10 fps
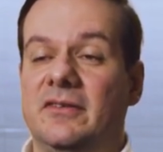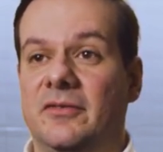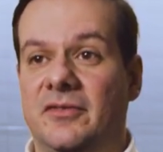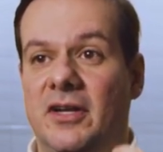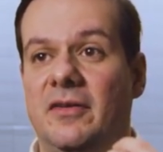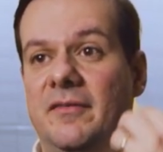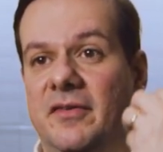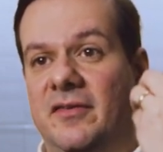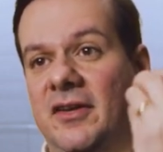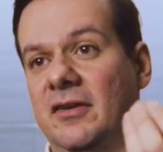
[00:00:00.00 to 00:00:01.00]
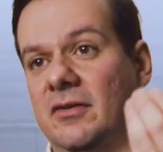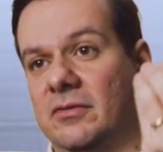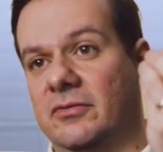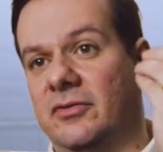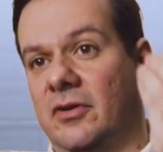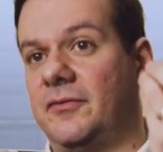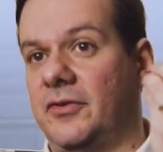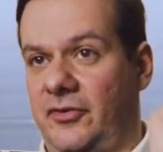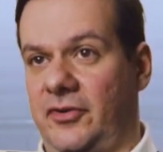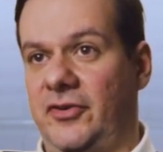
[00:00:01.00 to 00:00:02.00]
So instead of having a single
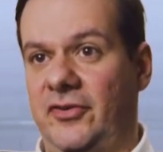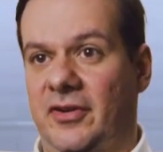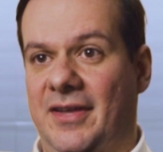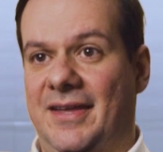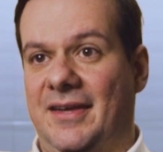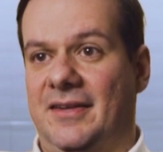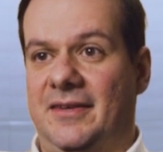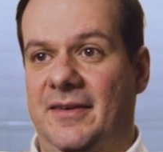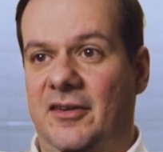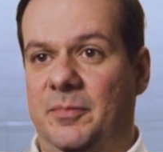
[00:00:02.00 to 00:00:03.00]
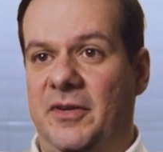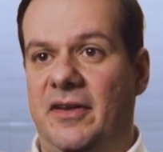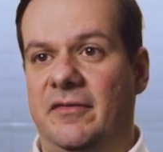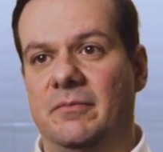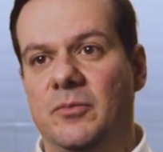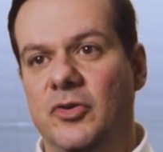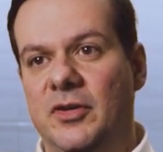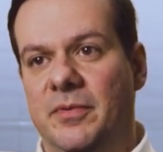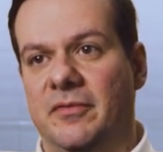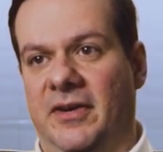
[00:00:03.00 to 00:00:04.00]
software source, the CSPs have
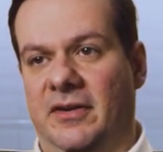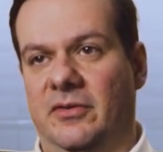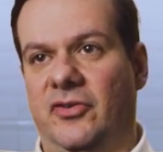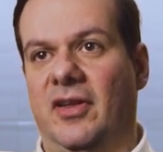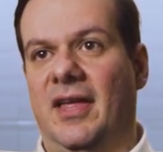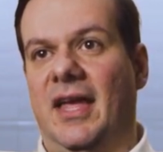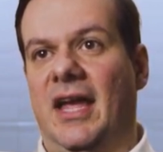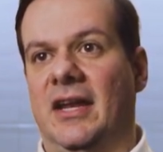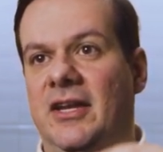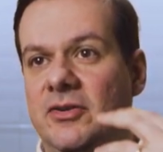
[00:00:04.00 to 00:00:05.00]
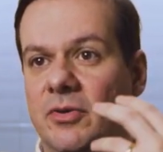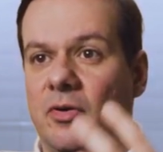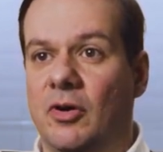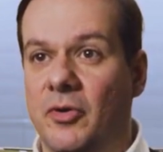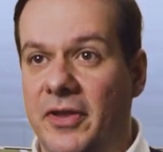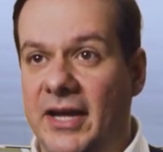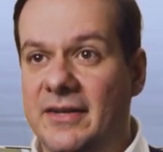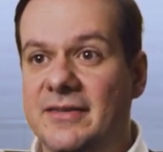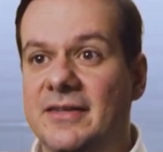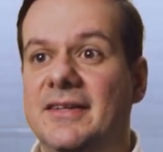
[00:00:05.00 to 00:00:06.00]
multiple vendors and need to
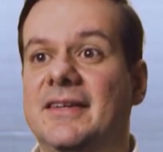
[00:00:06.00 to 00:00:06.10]
accommodate